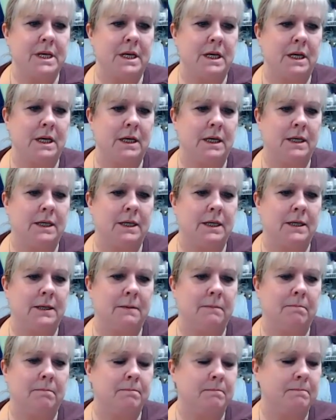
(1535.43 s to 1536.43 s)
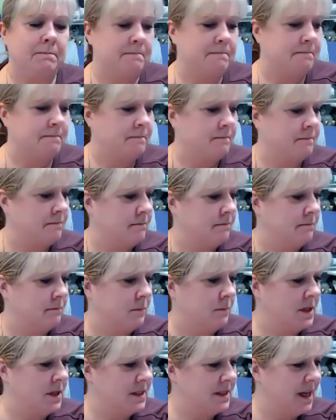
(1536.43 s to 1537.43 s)

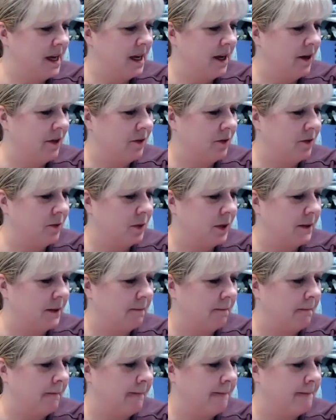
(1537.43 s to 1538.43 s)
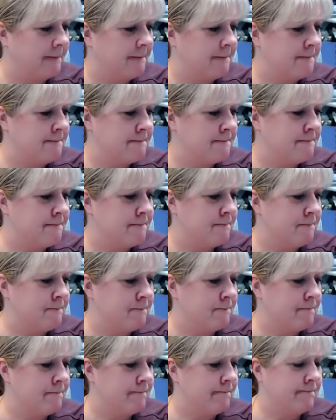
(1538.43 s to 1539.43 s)
What is that other one?
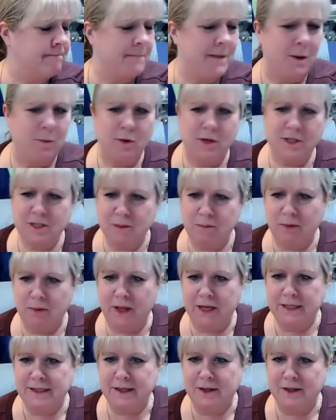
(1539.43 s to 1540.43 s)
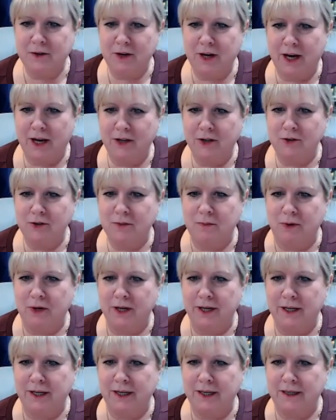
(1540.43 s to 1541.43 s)
Where's the place that you got yours,
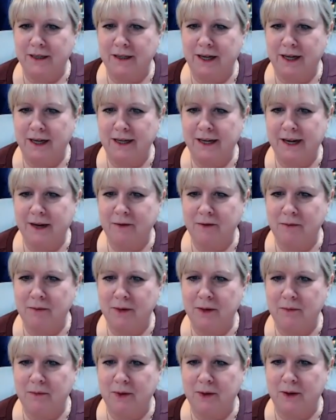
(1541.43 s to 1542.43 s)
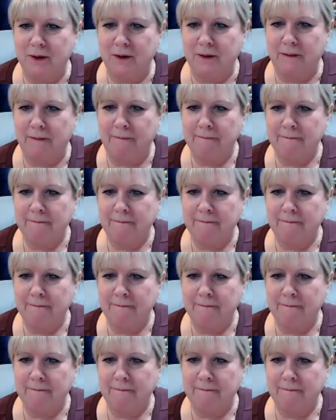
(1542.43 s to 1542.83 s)
Brenda? I can't remember.